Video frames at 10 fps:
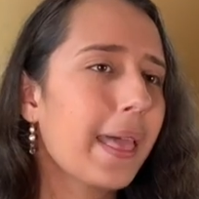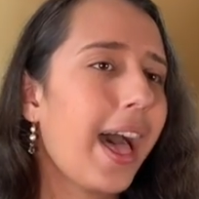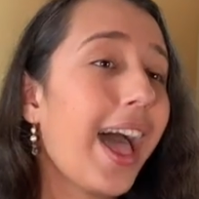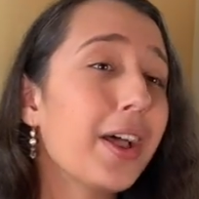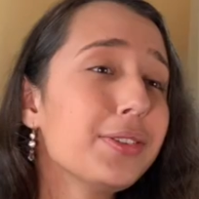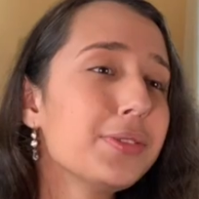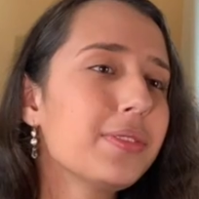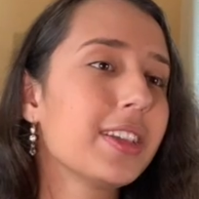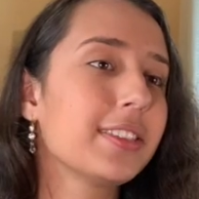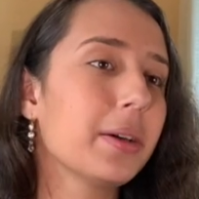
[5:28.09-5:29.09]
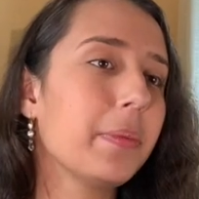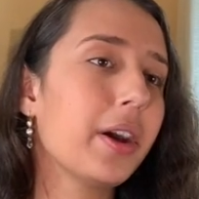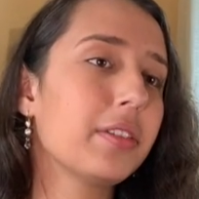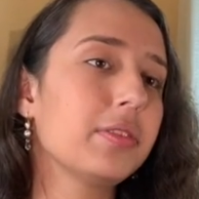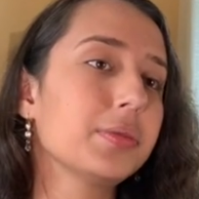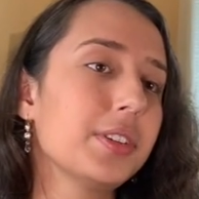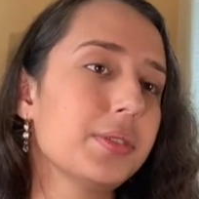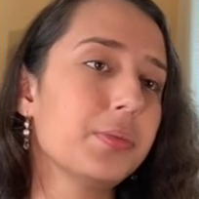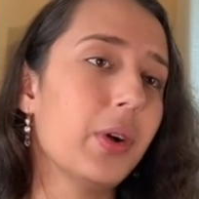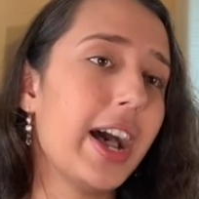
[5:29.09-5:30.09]
I also think that part of the
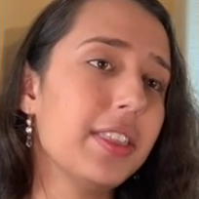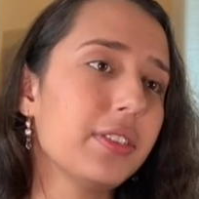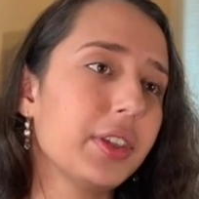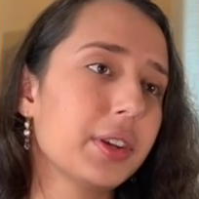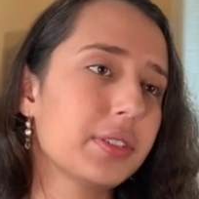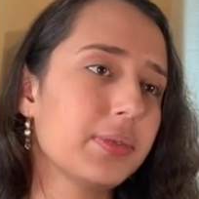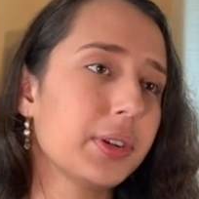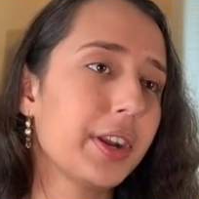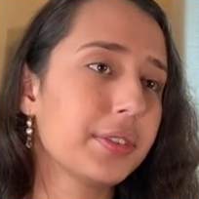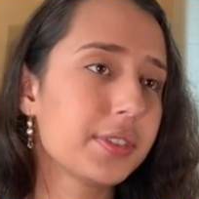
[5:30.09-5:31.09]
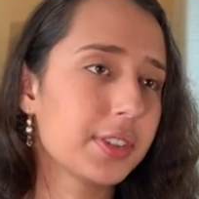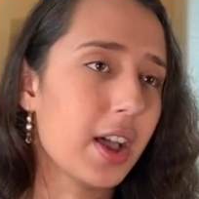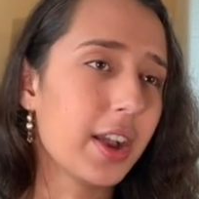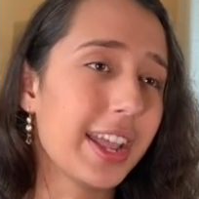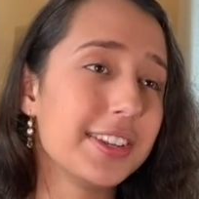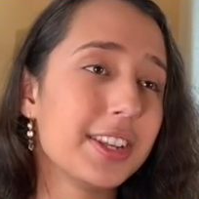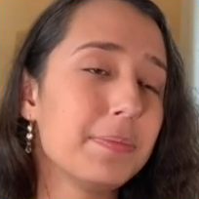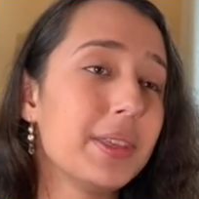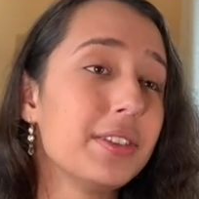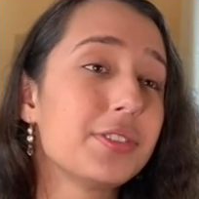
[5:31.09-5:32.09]
reason why the lyrics for Gretel's song ended up
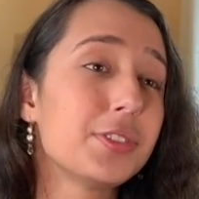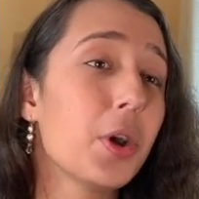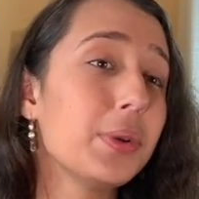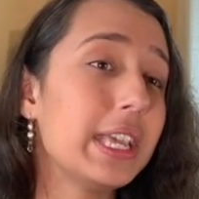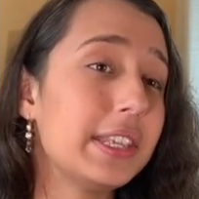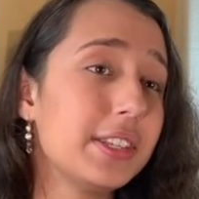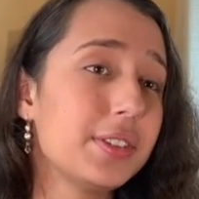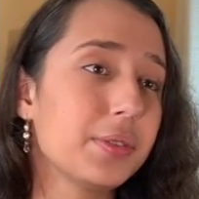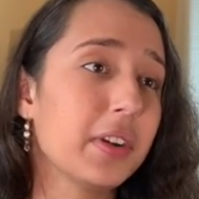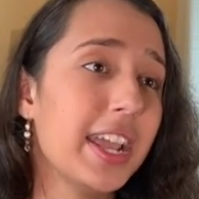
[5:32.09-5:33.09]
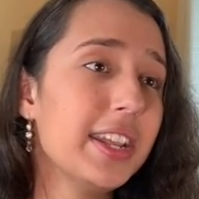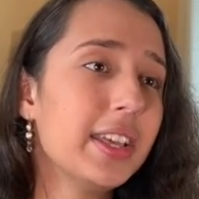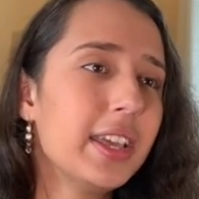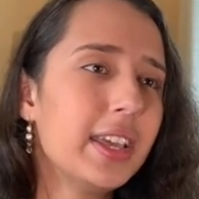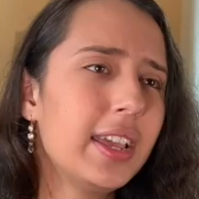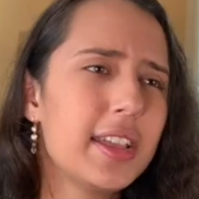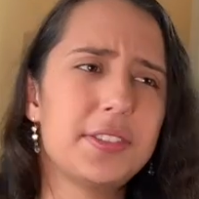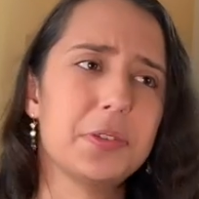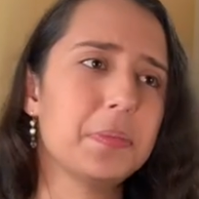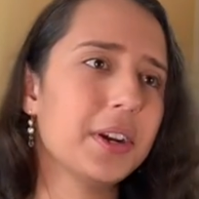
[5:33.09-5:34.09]
being so easy to write and
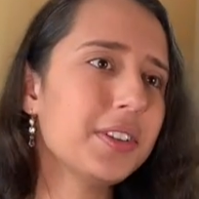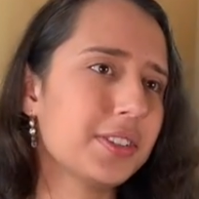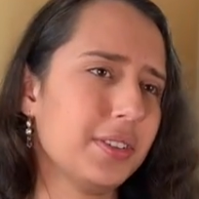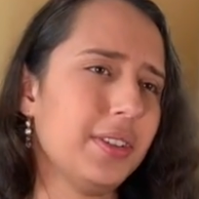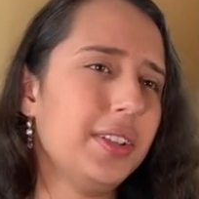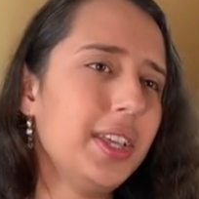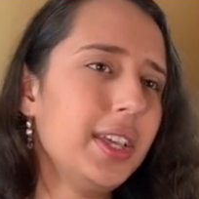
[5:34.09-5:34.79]
so personal